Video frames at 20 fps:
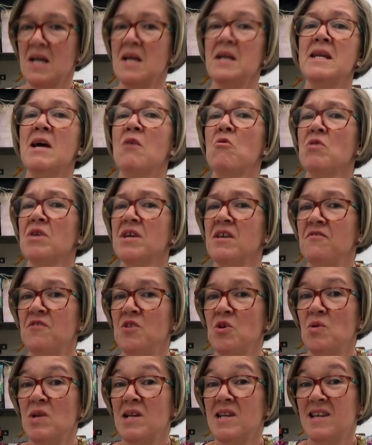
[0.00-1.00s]
Now, I'll give
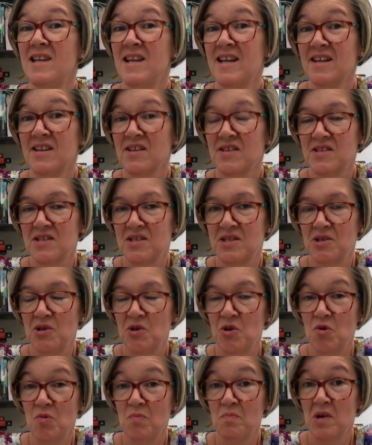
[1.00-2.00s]
you links
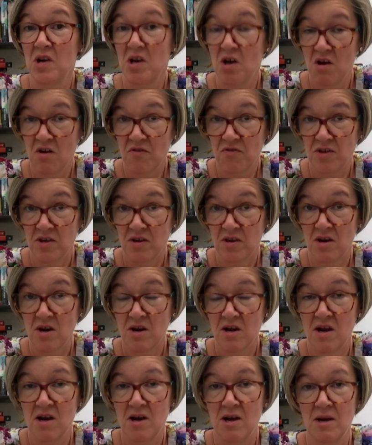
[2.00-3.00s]
to my
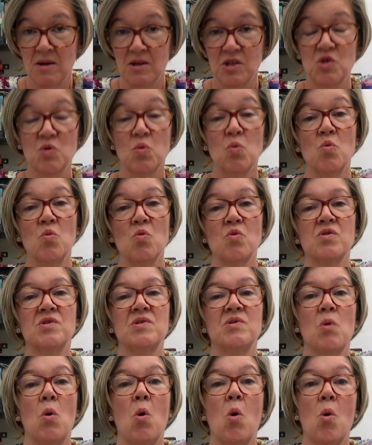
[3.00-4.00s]
other
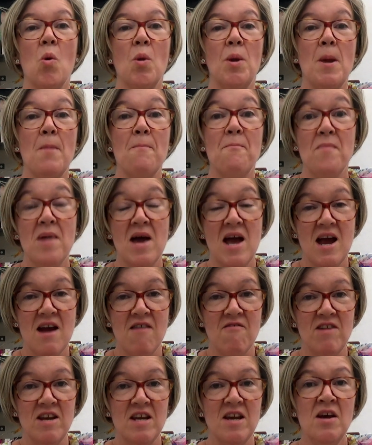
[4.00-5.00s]
talks on
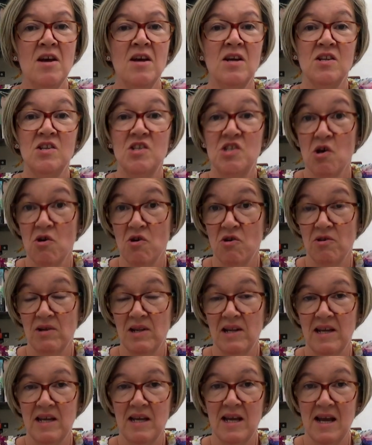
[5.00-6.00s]
Mary,
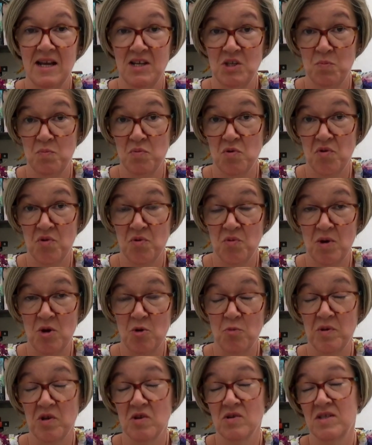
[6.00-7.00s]
Darnley and
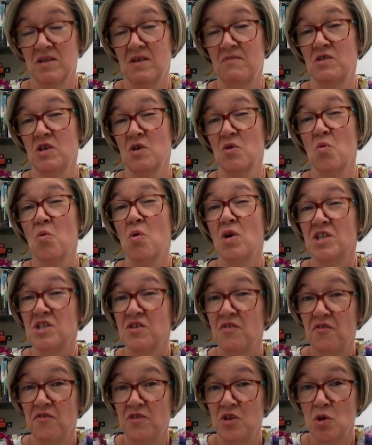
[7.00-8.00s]
Bothwell, because I've done quite
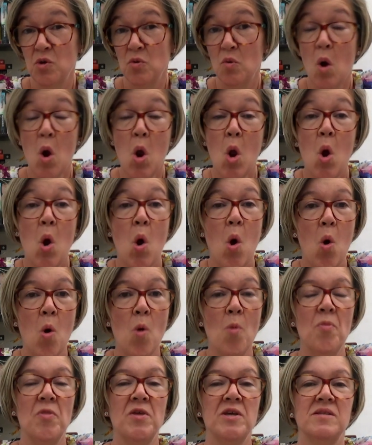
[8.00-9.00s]
a few
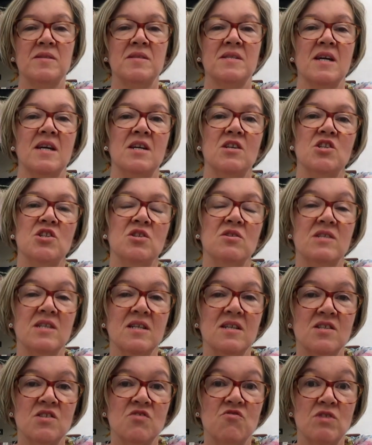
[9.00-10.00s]
on this day in Tudor
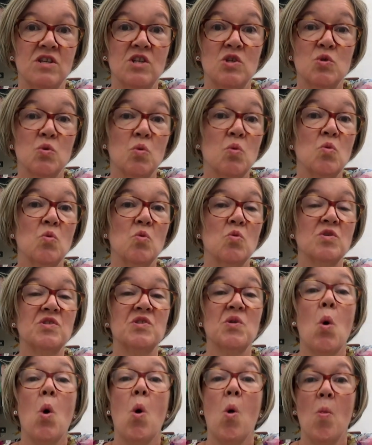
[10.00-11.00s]
history
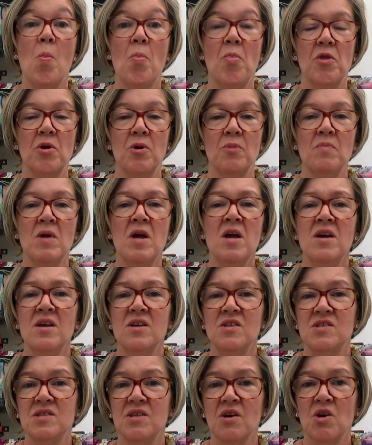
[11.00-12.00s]
talks on them.
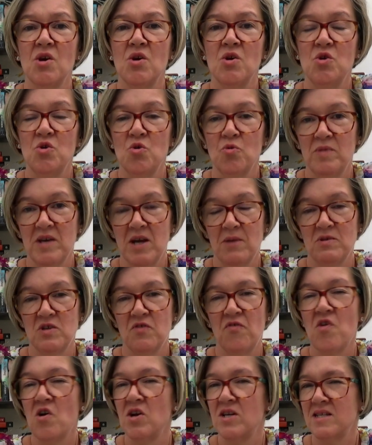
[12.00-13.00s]
So you'll be able
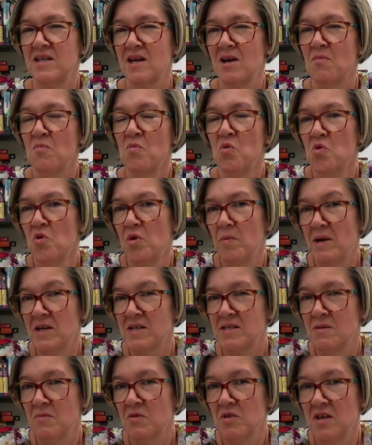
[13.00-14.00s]
to find out more
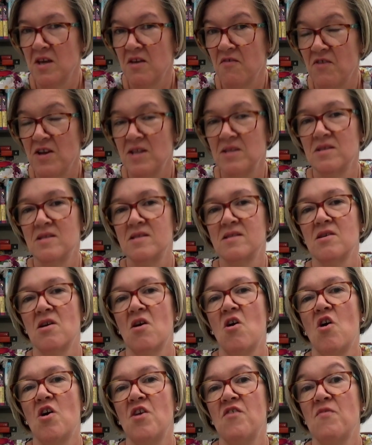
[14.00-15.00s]
about some of the events
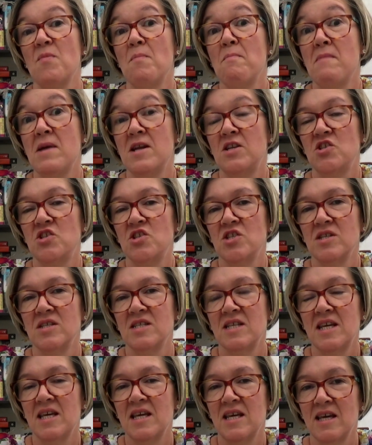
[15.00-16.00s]
that I've
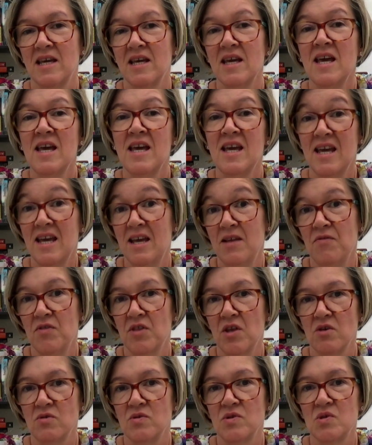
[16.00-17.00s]
mentioned here in
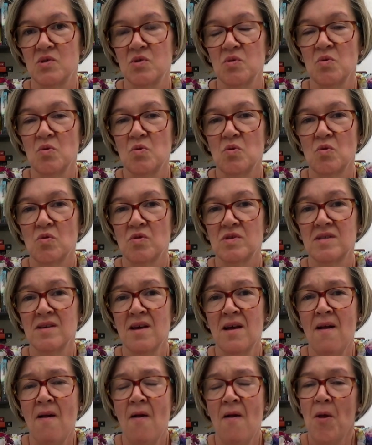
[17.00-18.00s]
those talks.
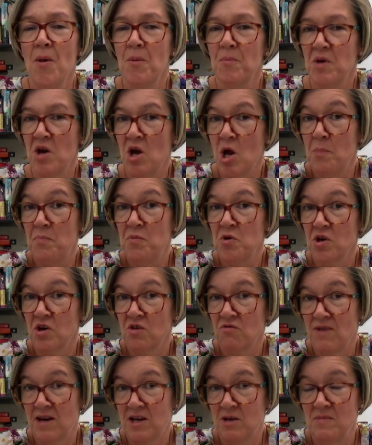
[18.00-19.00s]
But a
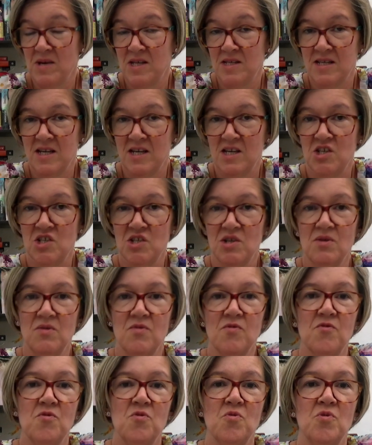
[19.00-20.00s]
book
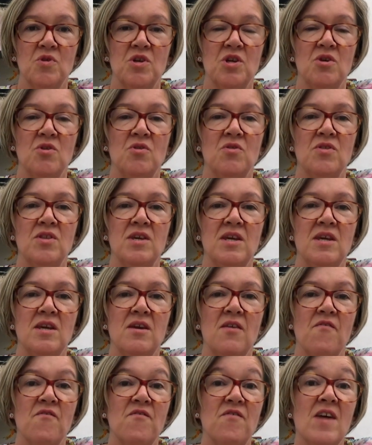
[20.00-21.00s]
recommendation for you,
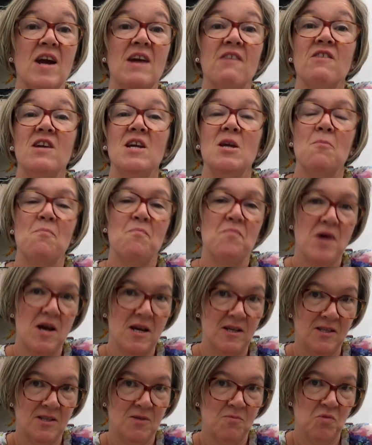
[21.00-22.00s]
the very
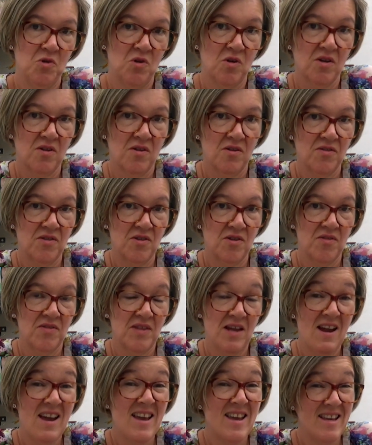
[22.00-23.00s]
best book that
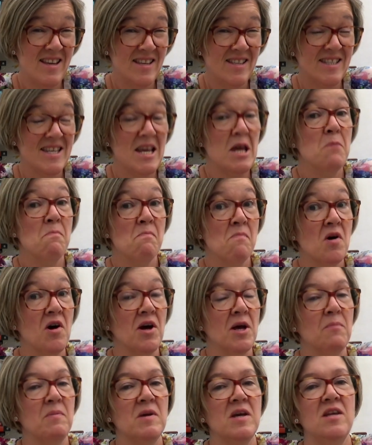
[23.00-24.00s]
there is, in
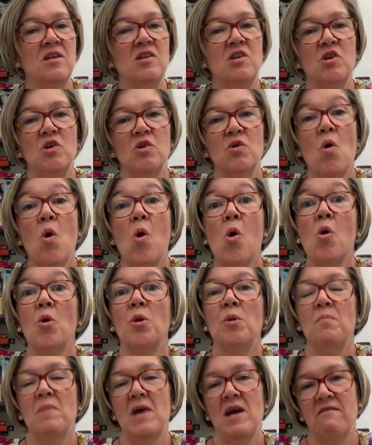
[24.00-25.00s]
my opinion,
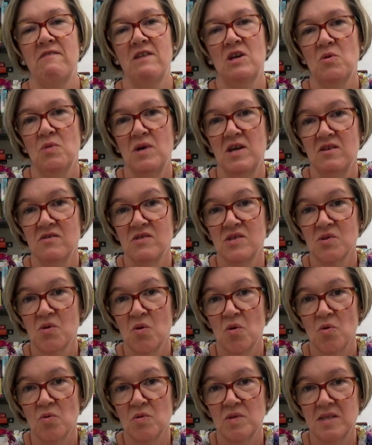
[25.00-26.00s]
on Mary, Queen of
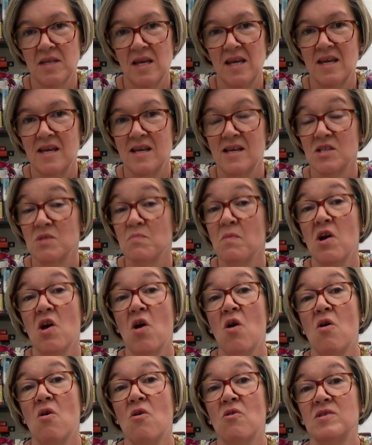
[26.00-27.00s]
Scots, is My
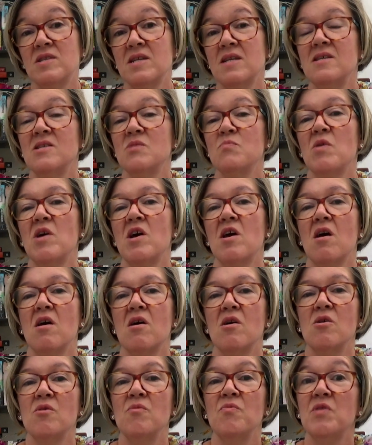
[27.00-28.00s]
Heart is My
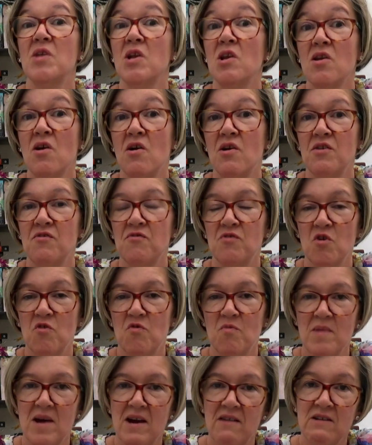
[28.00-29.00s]
Own, The Life
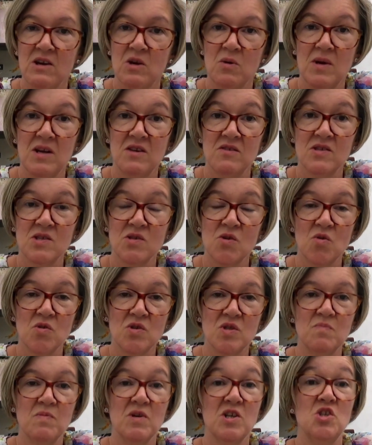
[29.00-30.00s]
of Mary, Queen of
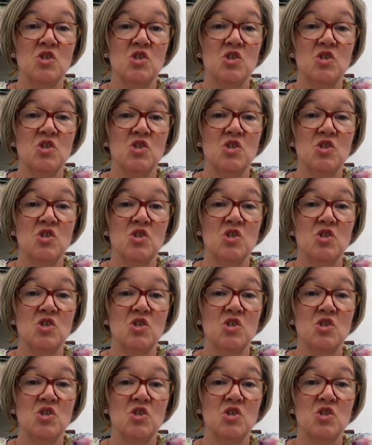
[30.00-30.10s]
Scots by